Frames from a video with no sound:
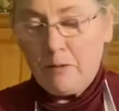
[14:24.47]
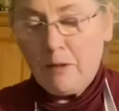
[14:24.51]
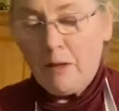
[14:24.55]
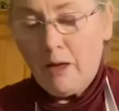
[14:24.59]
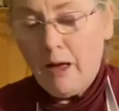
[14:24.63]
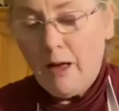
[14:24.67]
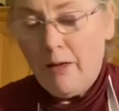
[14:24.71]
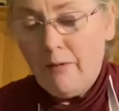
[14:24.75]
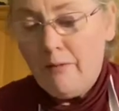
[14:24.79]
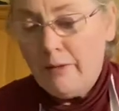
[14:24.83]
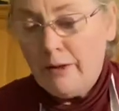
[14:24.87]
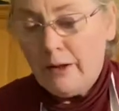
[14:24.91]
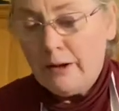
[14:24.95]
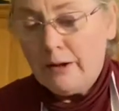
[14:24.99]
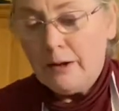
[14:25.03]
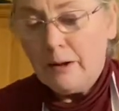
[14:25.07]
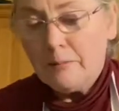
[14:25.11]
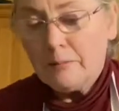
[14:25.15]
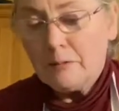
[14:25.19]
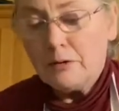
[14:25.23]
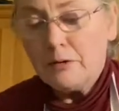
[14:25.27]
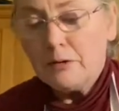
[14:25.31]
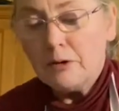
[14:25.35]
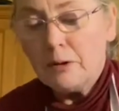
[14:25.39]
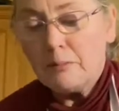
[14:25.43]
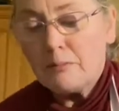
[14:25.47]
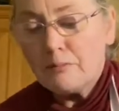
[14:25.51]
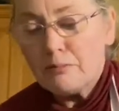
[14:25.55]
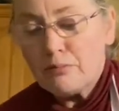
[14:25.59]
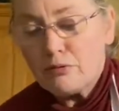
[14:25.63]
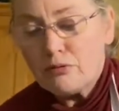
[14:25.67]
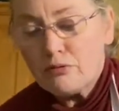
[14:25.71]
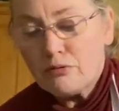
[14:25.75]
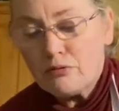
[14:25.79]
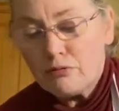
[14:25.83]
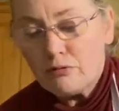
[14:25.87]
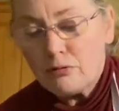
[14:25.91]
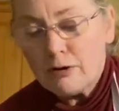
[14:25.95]
And then I'm going to
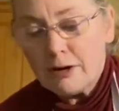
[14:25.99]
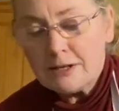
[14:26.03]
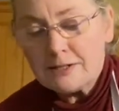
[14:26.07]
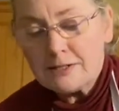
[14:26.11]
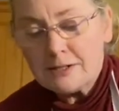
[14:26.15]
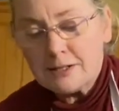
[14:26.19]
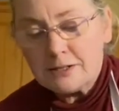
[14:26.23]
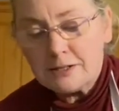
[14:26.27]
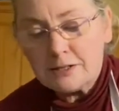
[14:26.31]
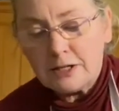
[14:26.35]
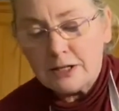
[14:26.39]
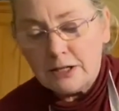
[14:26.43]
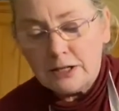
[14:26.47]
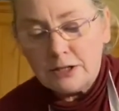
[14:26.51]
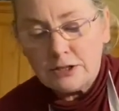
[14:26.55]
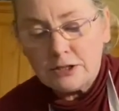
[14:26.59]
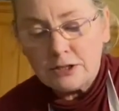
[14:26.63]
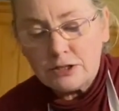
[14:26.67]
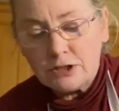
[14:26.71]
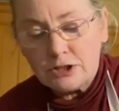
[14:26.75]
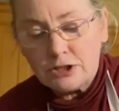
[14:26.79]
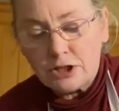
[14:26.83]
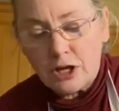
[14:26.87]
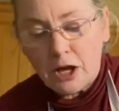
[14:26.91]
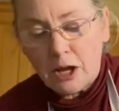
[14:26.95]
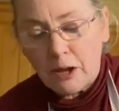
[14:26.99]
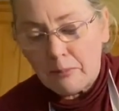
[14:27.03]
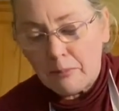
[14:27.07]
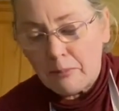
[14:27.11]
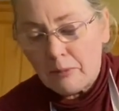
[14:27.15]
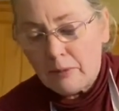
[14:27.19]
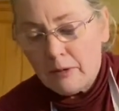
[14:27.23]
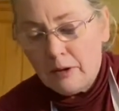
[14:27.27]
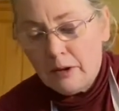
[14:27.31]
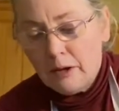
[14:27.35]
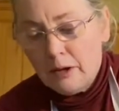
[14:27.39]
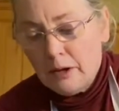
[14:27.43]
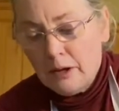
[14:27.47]
press it into shape.
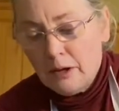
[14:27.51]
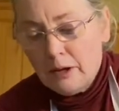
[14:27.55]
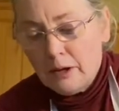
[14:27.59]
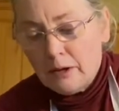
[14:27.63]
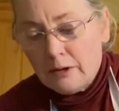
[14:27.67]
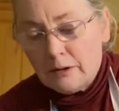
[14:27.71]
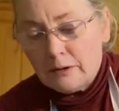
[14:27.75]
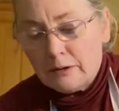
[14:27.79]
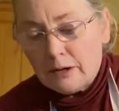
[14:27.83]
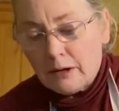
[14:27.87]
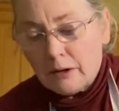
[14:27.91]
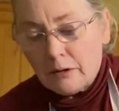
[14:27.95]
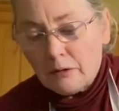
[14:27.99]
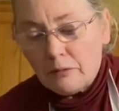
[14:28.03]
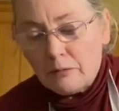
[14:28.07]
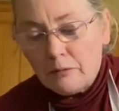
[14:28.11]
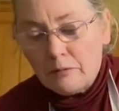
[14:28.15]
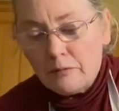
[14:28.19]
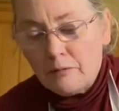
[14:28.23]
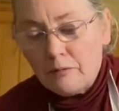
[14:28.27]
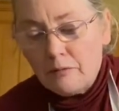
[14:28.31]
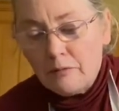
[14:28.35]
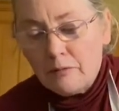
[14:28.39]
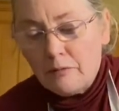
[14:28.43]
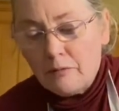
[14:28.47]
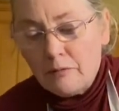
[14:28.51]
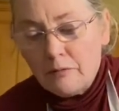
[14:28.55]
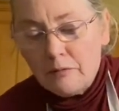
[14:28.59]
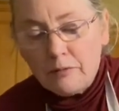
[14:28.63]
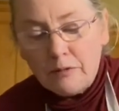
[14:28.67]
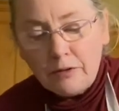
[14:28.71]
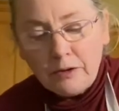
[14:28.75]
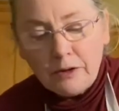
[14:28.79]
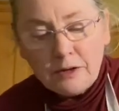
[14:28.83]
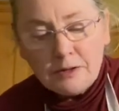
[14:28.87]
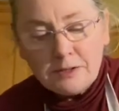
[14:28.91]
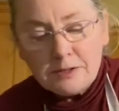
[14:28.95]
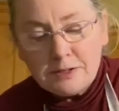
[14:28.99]
Now,
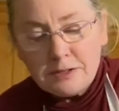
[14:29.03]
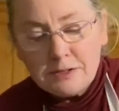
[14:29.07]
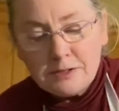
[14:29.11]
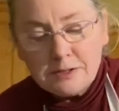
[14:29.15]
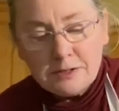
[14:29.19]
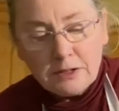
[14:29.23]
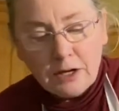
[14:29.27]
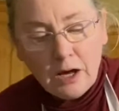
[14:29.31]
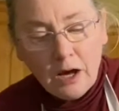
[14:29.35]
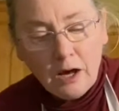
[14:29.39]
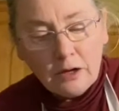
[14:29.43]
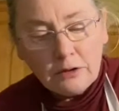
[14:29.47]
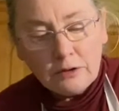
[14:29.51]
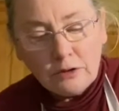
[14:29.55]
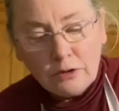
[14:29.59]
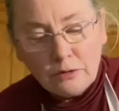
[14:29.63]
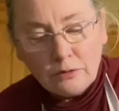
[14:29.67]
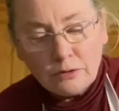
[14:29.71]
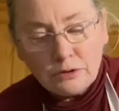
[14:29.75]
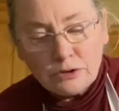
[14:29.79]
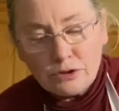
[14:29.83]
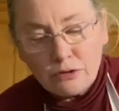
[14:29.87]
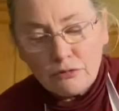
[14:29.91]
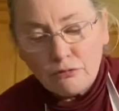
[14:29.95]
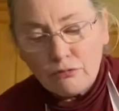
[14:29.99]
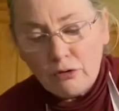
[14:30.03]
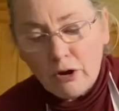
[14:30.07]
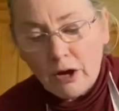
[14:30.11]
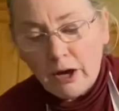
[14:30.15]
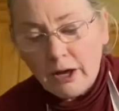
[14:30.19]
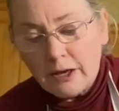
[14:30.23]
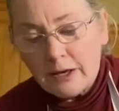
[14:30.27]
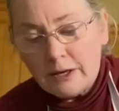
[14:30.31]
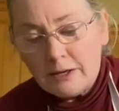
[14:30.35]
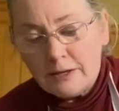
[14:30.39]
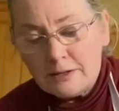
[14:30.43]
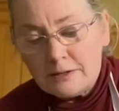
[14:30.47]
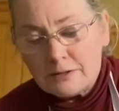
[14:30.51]
this is not going to
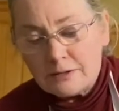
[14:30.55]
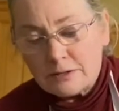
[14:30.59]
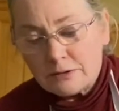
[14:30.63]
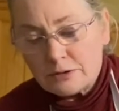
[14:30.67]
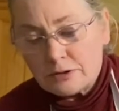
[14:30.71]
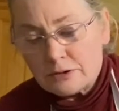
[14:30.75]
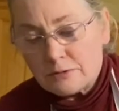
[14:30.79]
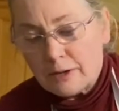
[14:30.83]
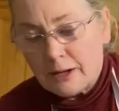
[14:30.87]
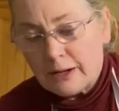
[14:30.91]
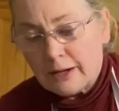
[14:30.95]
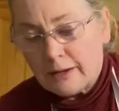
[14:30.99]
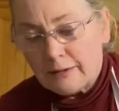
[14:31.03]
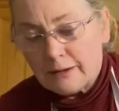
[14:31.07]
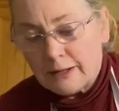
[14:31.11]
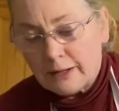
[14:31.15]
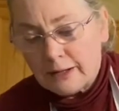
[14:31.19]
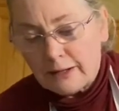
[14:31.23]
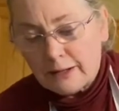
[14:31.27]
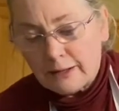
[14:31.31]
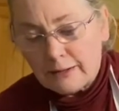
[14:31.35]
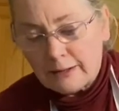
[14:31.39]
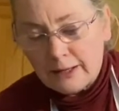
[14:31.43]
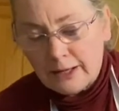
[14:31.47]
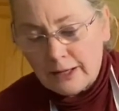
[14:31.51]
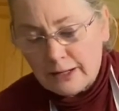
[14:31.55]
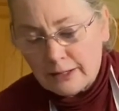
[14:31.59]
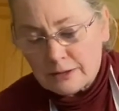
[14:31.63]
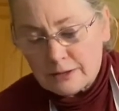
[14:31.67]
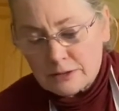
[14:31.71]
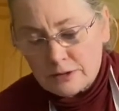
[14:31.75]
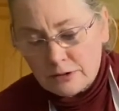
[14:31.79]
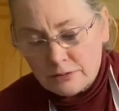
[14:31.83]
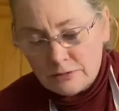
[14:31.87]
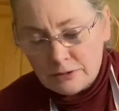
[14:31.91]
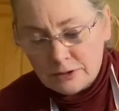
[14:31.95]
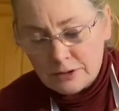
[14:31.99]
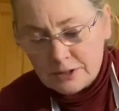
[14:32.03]
rise or do anything like that. It's
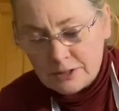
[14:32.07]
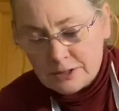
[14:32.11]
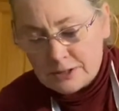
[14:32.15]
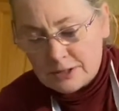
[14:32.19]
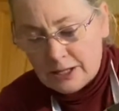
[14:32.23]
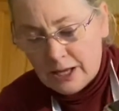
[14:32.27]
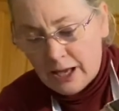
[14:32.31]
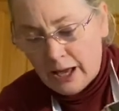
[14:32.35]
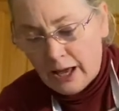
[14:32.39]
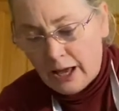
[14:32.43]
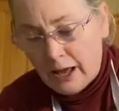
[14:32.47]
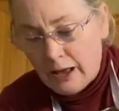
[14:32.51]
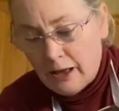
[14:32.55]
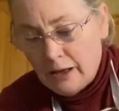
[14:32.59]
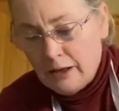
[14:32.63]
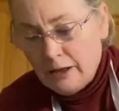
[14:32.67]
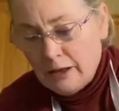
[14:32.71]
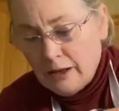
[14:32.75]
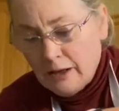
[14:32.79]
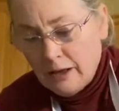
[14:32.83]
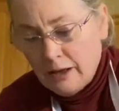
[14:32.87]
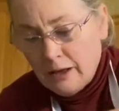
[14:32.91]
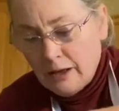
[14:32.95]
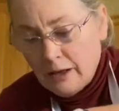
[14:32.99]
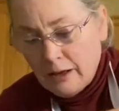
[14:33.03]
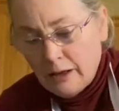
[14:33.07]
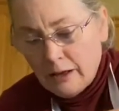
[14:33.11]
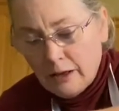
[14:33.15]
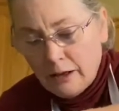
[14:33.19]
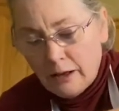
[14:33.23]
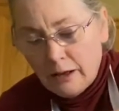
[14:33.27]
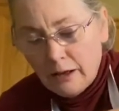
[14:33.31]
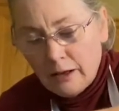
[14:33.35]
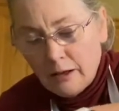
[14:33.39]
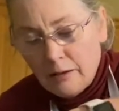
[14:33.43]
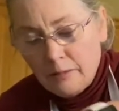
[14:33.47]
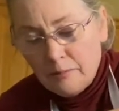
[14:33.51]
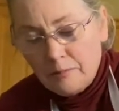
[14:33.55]
going to stay
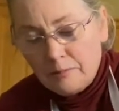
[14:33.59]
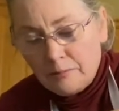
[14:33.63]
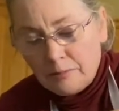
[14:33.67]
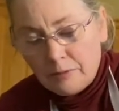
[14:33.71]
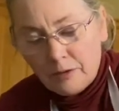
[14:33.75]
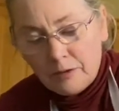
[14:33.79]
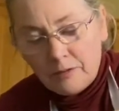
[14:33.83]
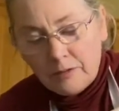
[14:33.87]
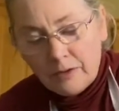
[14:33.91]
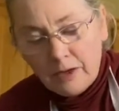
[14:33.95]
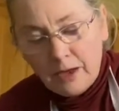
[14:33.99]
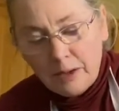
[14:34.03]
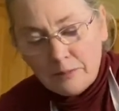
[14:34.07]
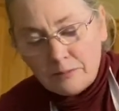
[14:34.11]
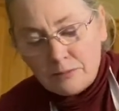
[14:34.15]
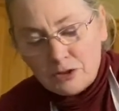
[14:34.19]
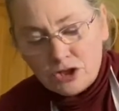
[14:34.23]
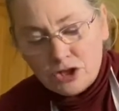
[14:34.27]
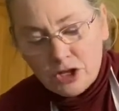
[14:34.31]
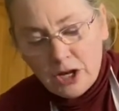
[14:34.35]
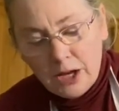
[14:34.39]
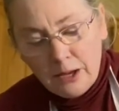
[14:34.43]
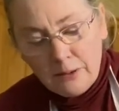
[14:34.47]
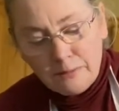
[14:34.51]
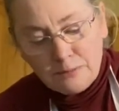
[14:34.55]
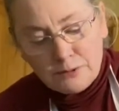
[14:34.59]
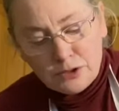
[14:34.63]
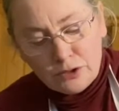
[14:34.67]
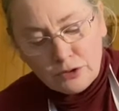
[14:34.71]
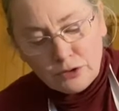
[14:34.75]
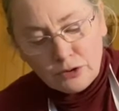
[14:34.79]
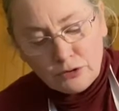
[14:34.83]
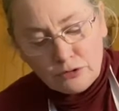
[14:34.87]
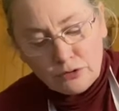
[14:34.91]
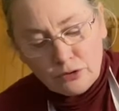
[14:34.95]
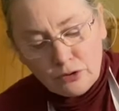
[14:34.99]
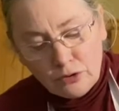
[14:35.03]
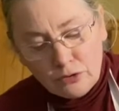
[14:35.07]
the same shape. So
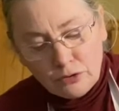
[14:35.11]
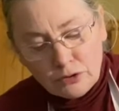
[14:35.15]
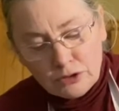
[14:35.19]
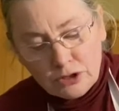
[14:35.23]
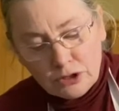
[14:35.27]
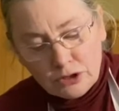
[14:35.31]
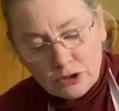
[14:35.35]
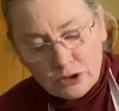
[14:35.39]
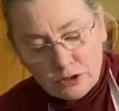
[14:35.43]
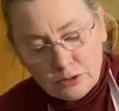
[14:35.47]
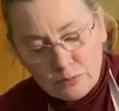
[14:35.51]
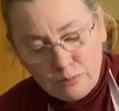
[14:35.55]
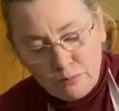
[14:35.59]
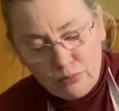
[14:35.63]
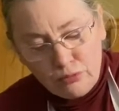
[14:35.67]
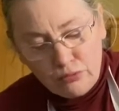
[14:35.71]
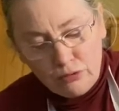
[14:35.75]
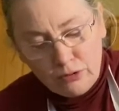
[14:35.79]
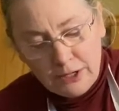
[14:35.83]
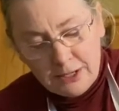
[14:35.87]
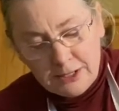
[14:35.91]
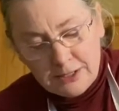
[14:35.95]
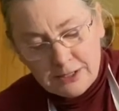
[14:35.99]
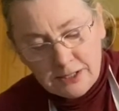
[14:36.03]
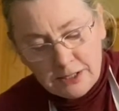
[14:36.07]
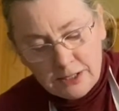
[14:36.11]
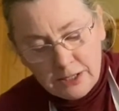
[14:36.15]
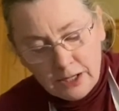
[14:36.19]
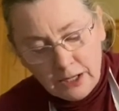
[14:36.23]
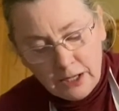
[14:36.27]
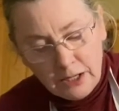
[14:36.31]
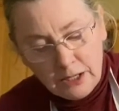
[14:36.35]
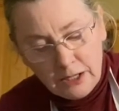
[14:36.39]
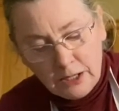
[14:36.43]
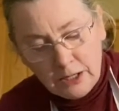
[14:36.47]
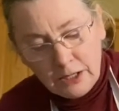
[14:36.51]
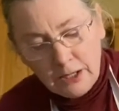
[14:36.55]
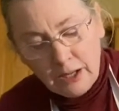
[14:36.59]
you're going to just press it
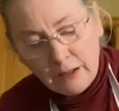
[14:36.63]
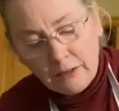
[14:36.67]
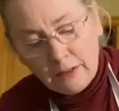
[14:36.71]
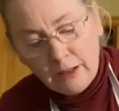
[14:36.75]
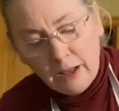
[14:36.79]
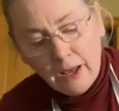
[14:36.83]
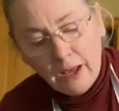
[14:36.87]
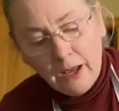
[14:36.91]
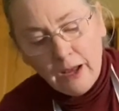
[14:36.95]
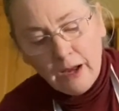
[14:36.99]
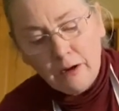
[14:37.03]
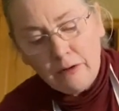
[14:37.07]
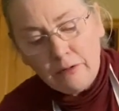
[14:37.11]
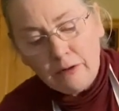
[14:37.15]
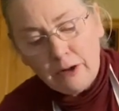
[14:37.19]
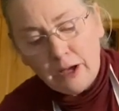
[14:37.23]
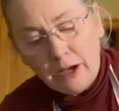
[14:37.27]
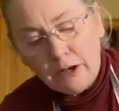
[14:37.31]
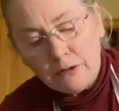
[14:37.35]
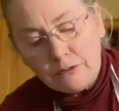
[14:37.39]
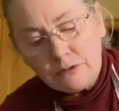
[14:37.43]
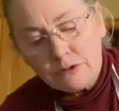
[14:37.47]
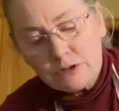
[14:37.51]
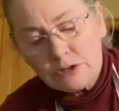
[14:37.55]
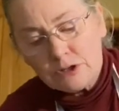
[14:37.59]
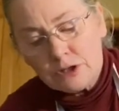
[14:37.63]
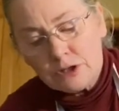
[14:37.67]
in, get the air out,